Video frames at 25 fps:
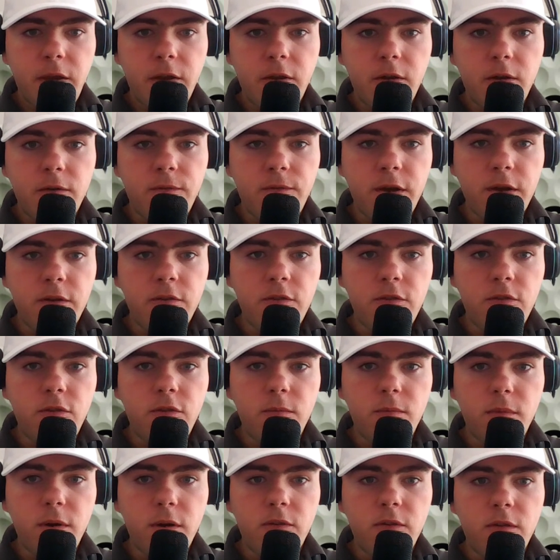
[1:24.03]
affect
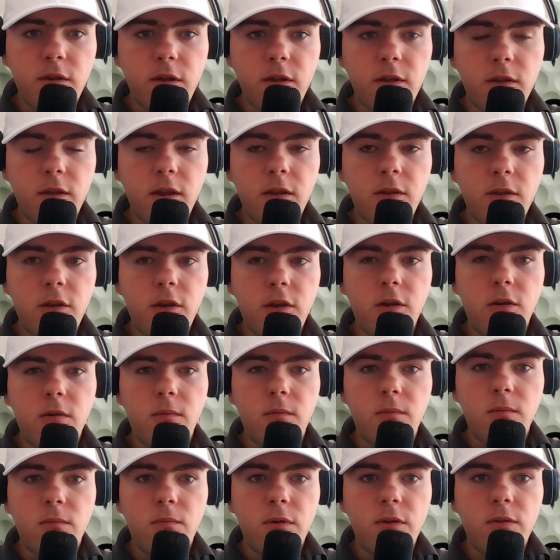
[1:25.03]
too much, other than
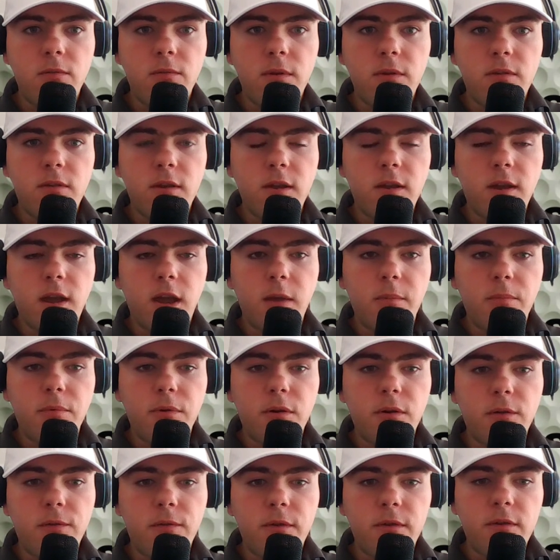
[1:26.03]
once we see in
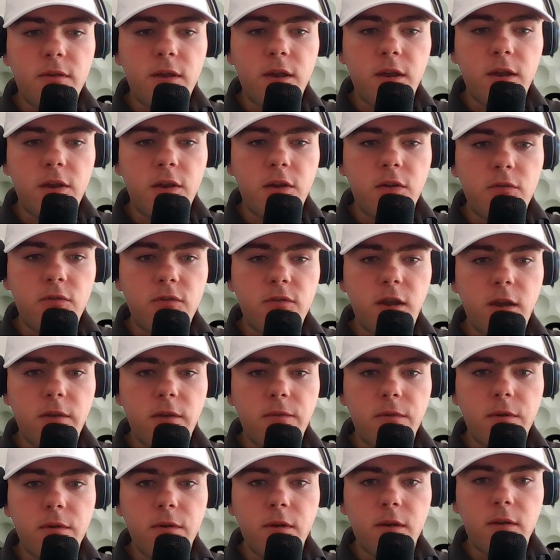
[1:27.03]
April, if we see
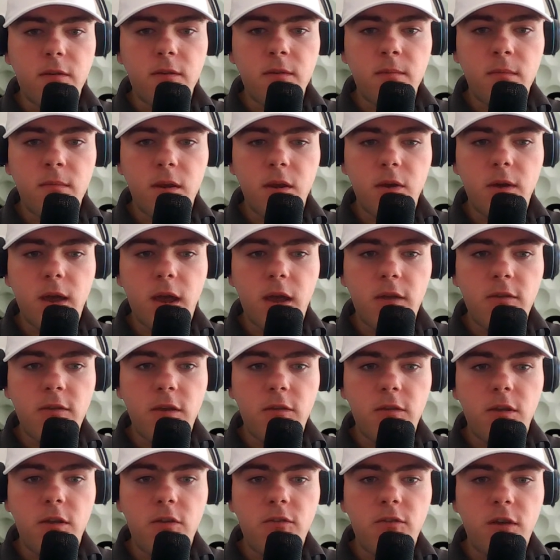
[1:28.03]
Stanford as
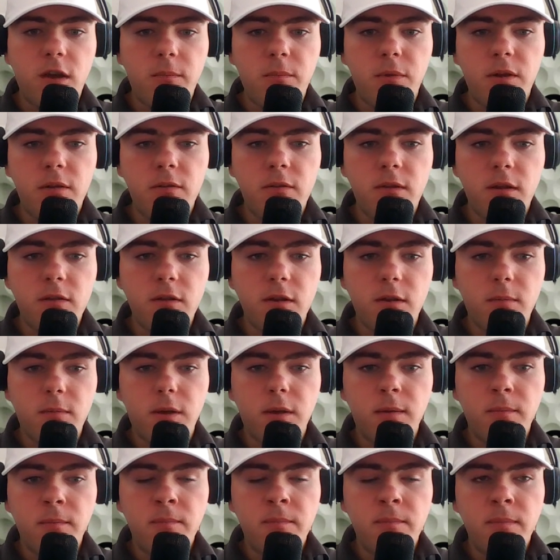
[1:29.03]
ACC champions, that's gonna
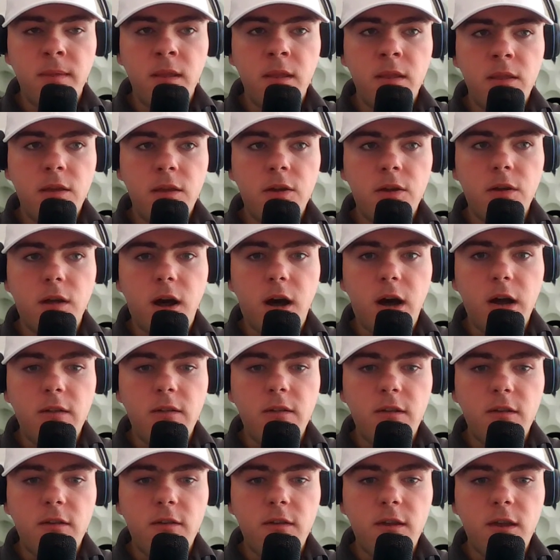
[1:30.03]
be a little
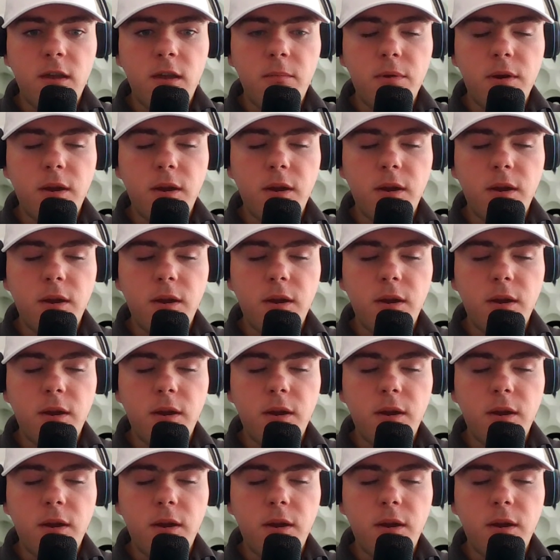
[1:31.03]
odd to see.